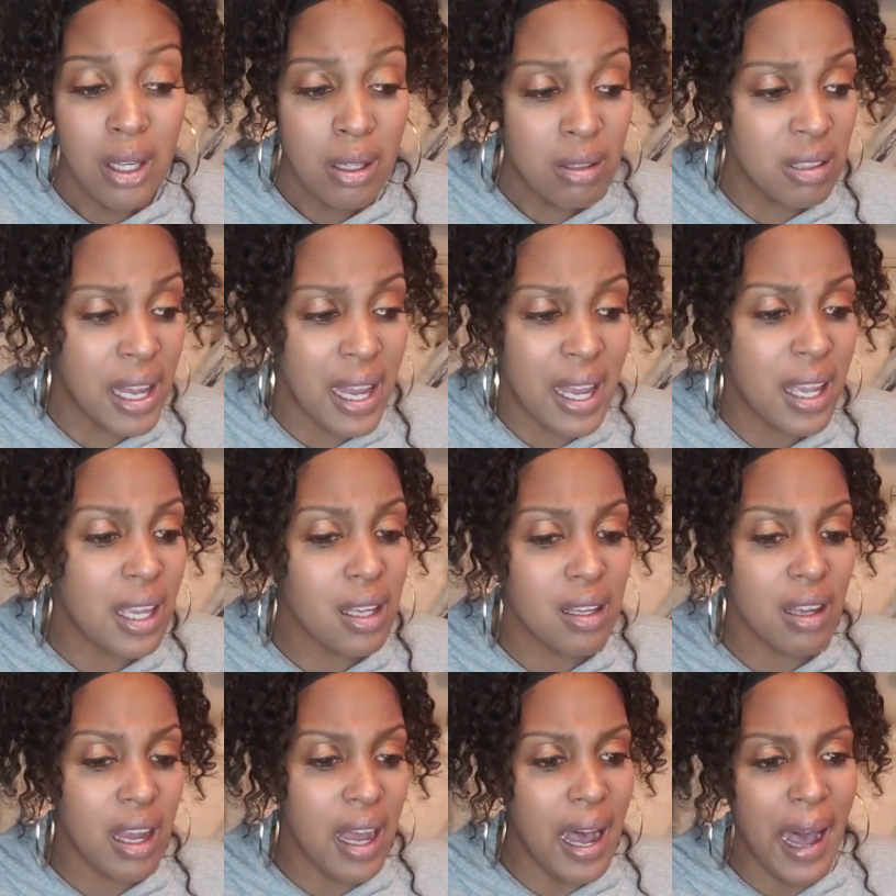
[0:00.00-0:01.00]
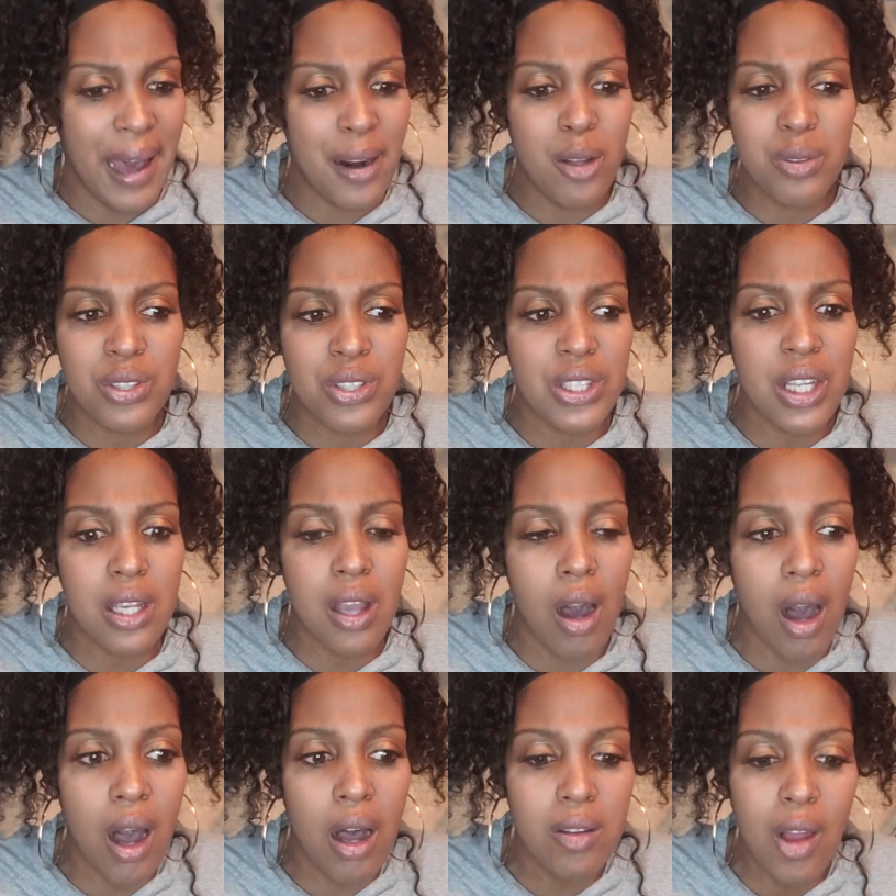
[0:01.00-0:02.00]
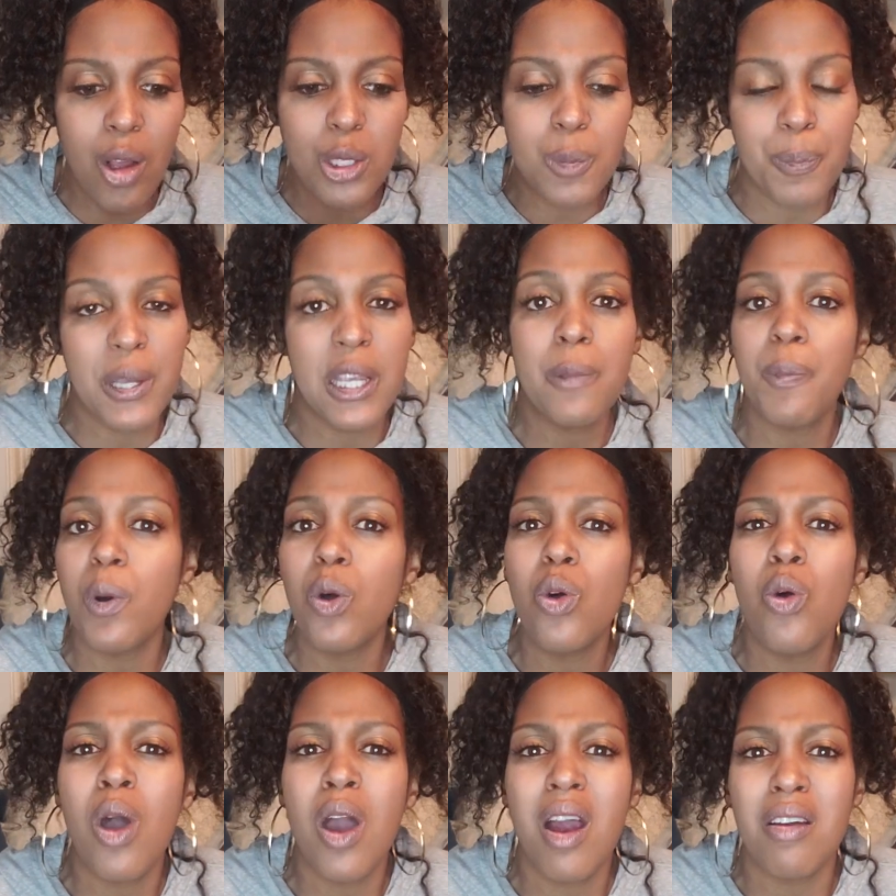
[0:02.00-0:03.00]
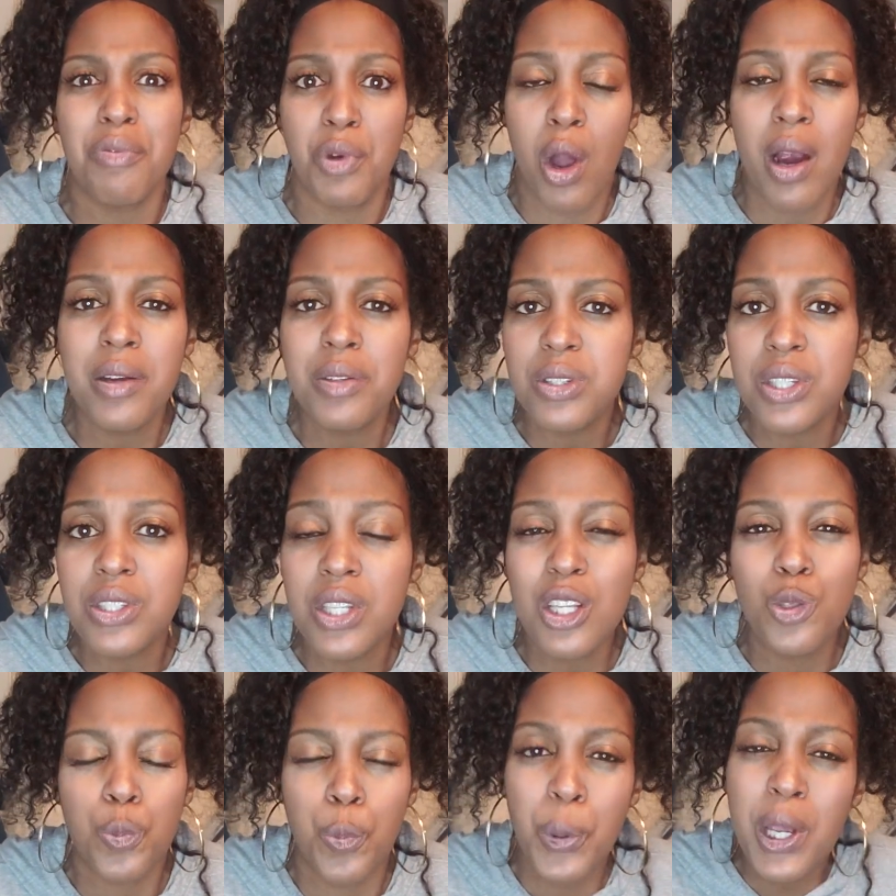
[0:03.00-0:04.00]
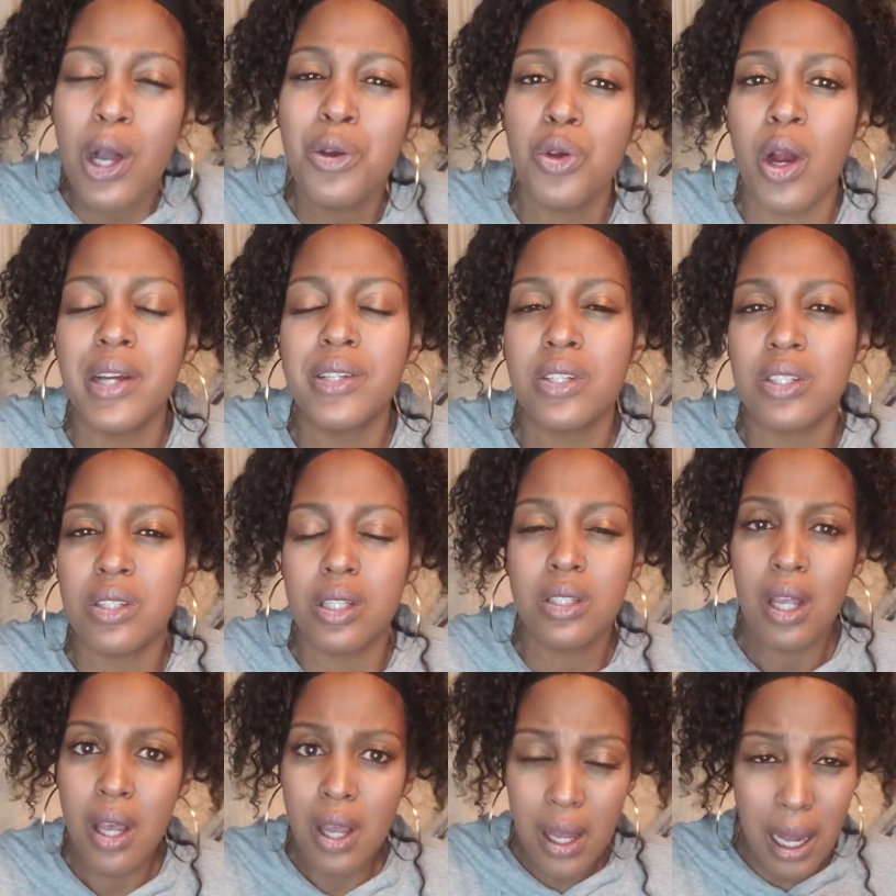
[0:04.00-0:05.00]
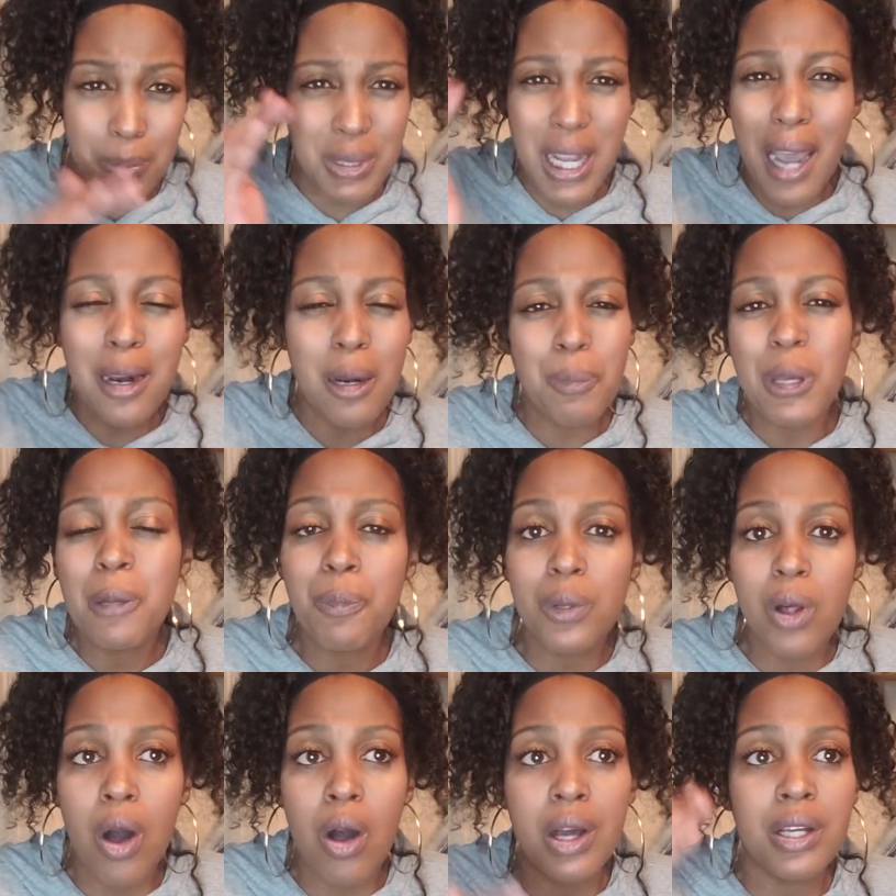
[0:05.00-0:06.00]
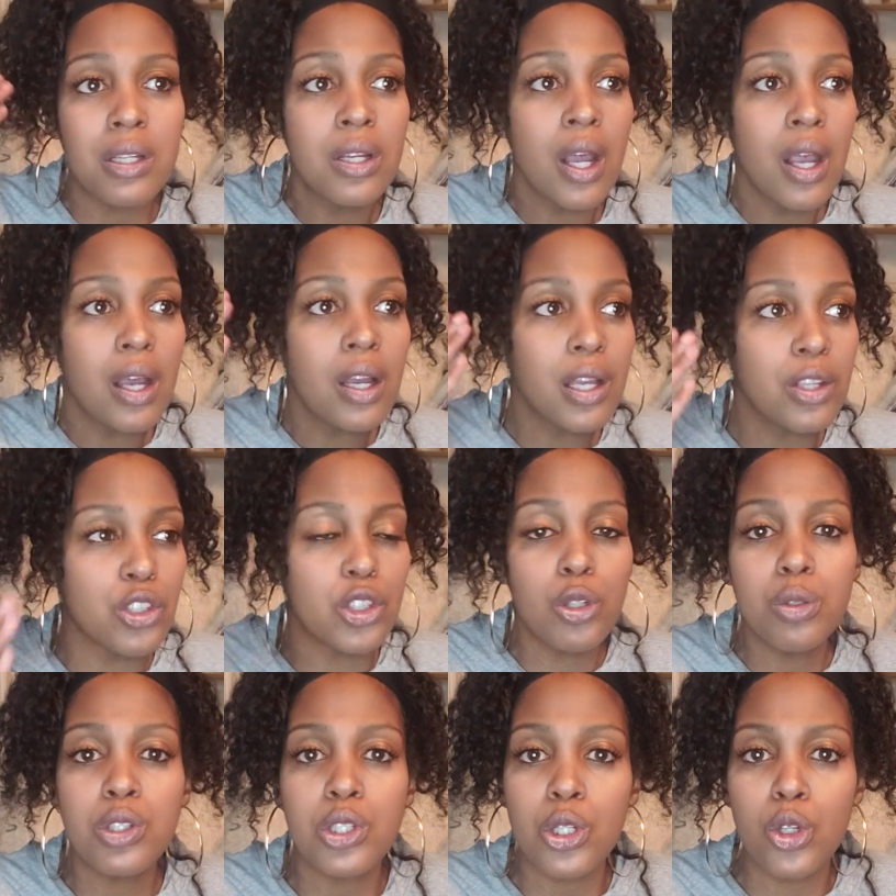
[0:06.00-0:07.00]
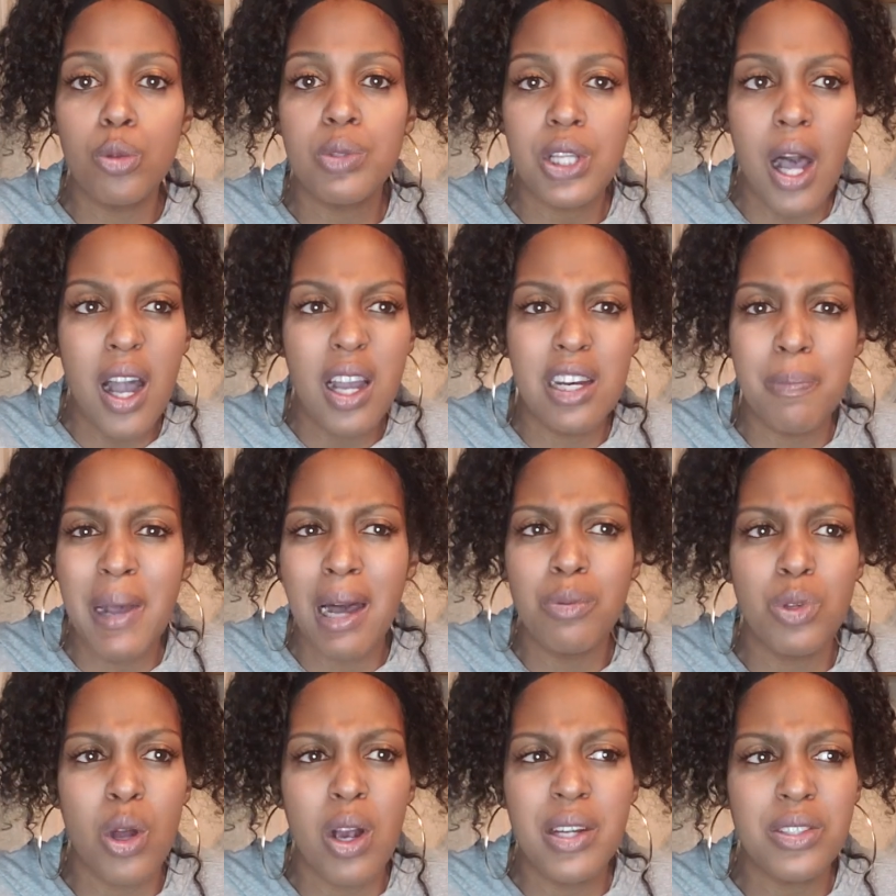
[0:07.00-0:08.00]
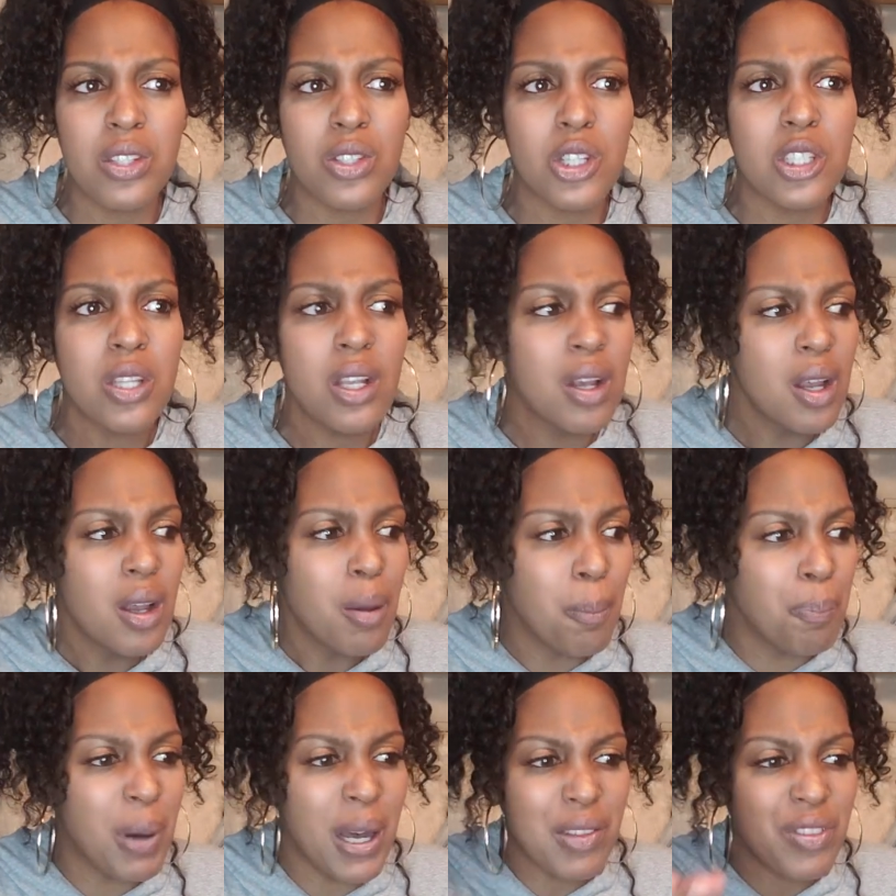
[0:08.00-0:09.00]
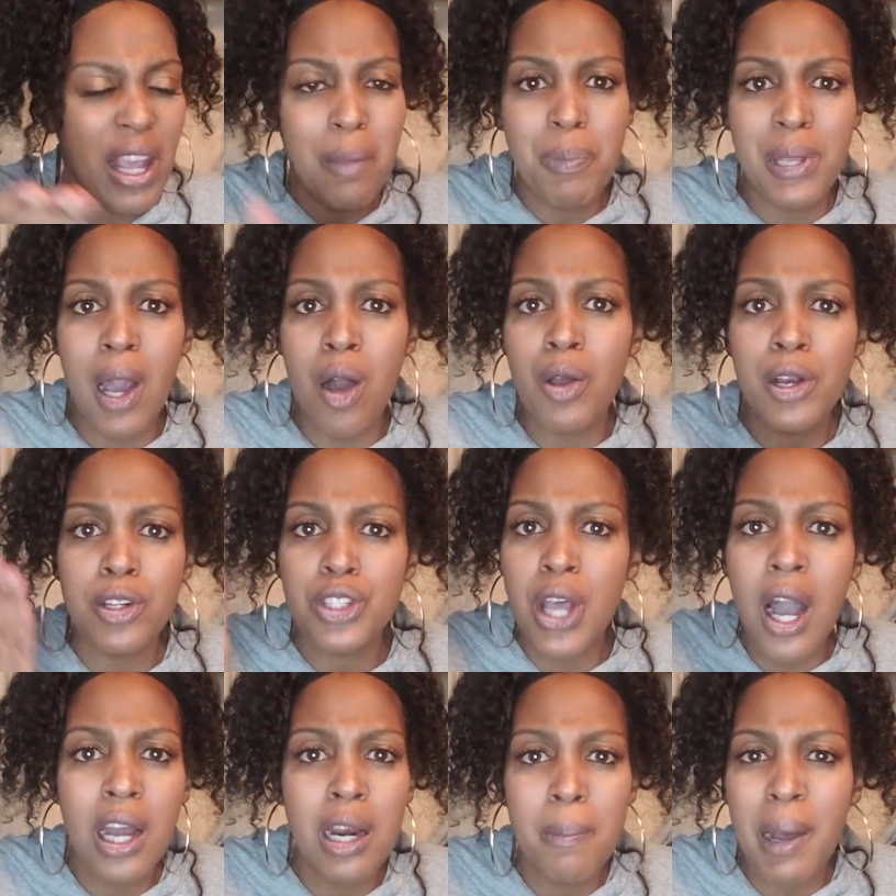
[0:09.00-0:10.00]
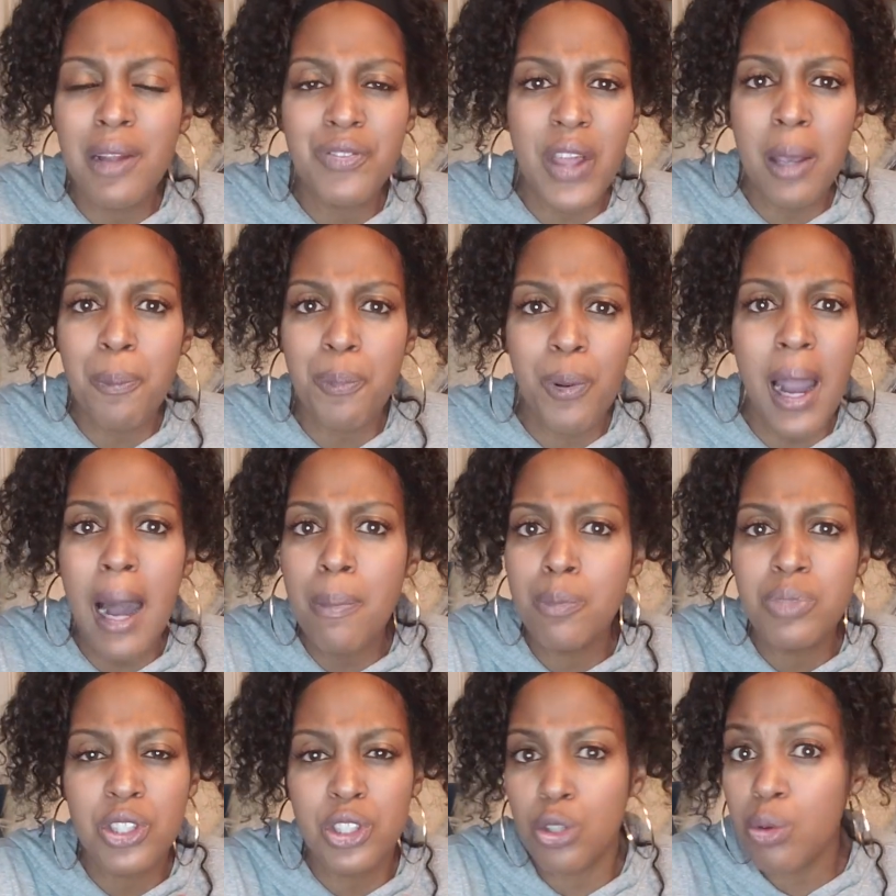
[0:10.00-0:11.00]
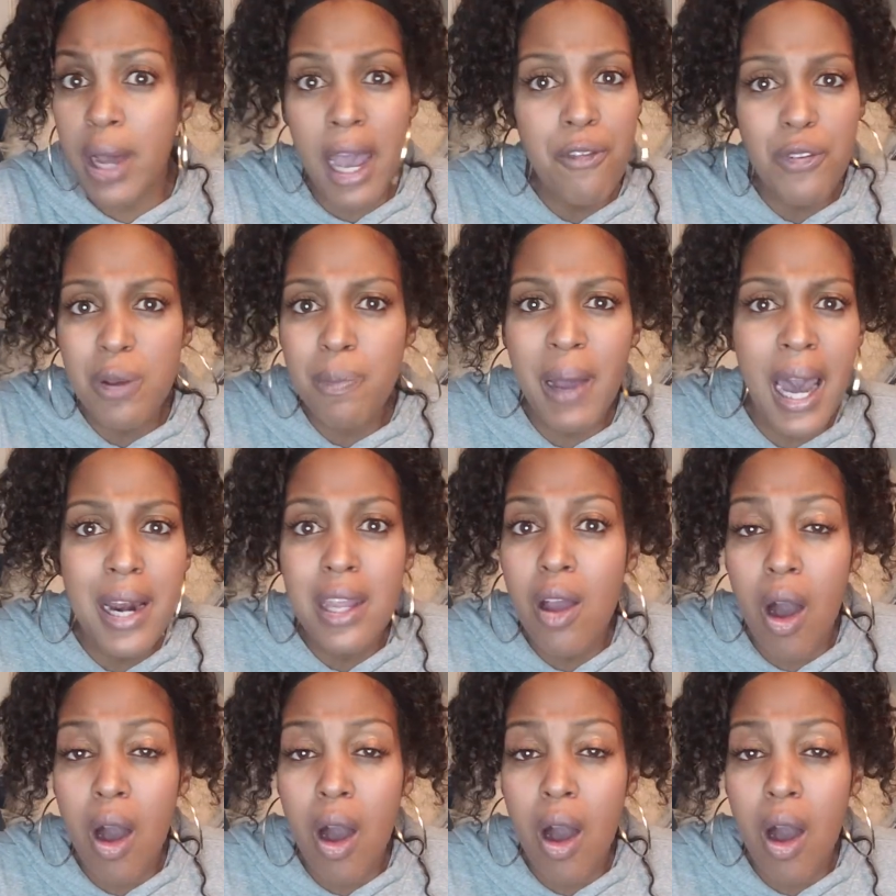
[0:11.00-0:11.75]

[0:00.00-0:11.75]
Like, I don't see all those people who are narcissists, real narcissists. I'm tired of people on YouTube talking about narcissists, but they be on here talking about their problems to everybody